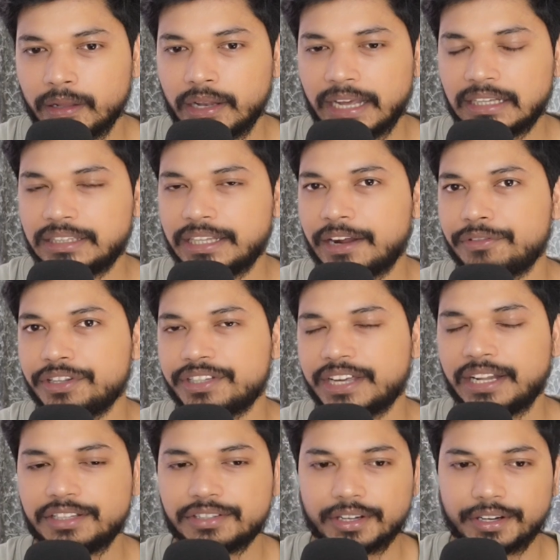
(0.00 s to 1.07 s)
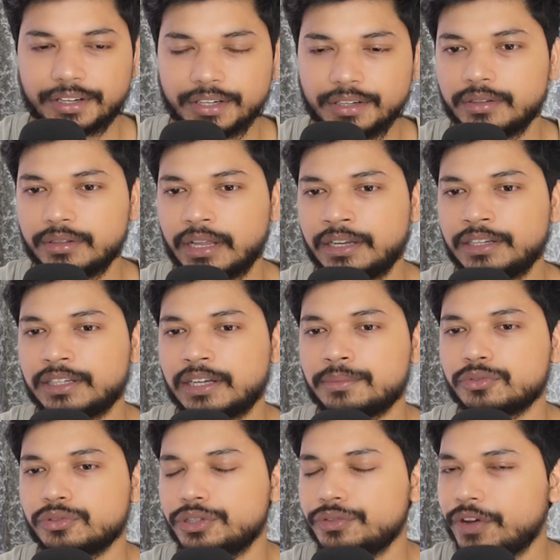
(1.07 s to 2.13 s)
like they have designed the circuit, then it comes
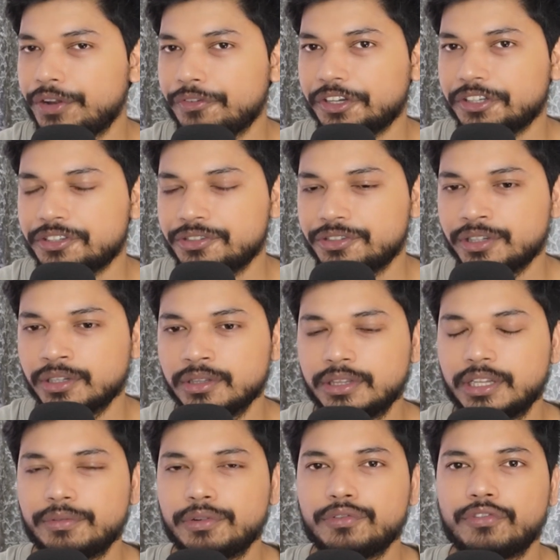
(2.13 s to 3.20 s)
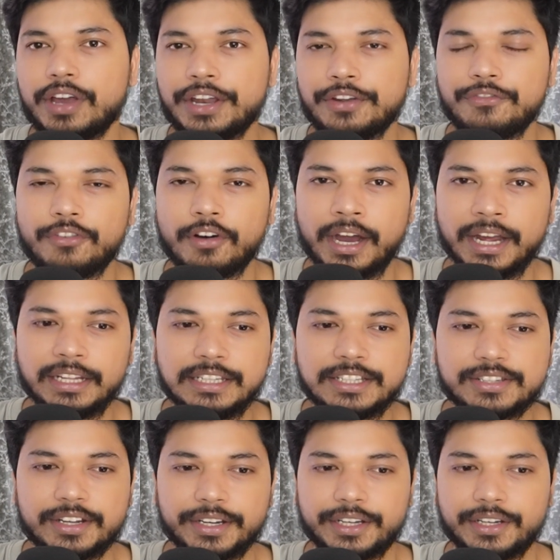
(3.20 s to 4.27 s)
to the verification engineer. They will verify the
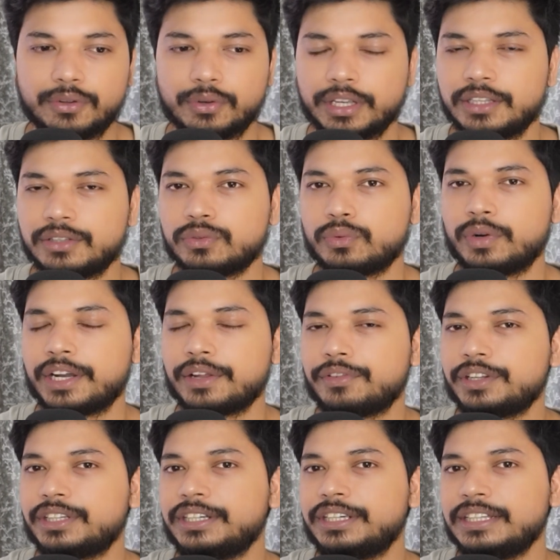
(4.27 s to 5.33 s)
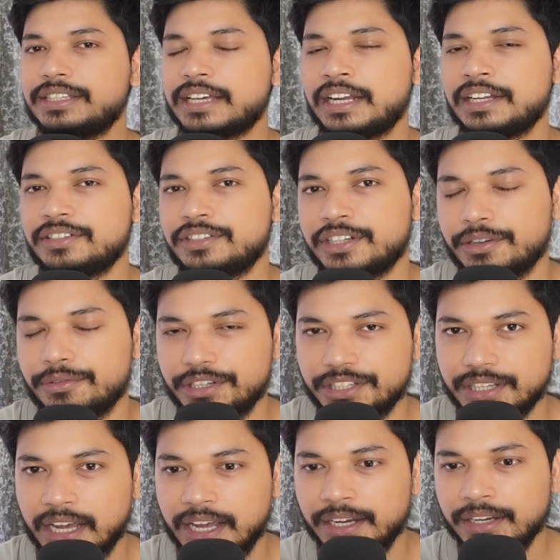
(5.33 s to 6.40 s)
circuit. Okay, so whatever the design engineer
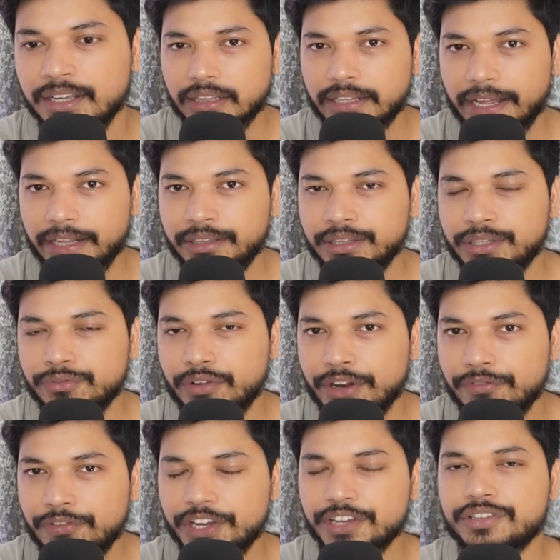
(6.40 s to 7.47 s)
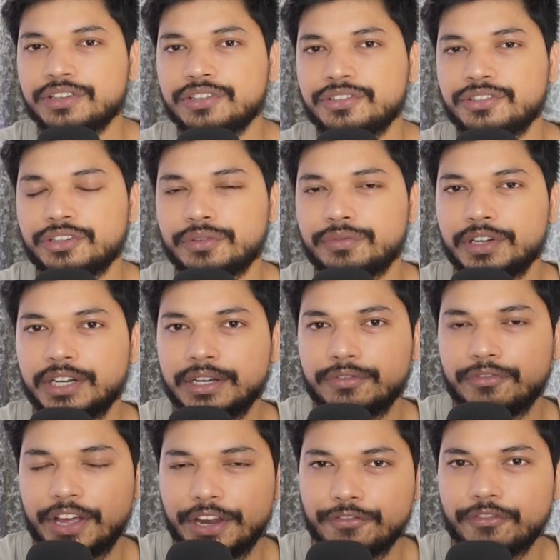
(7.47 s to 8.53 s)
designed, then the verification engineer will
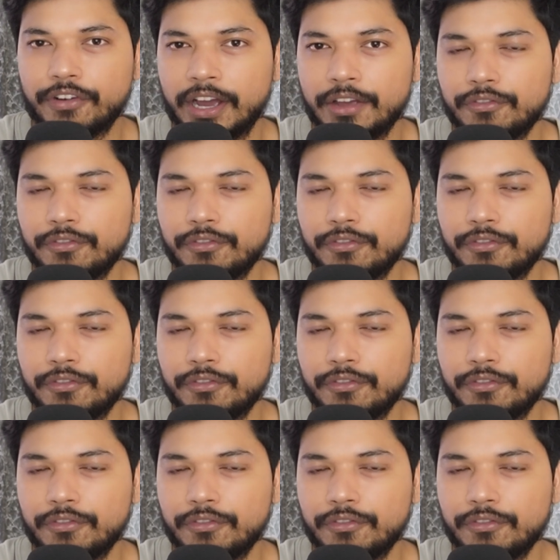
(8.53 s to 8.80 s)
verify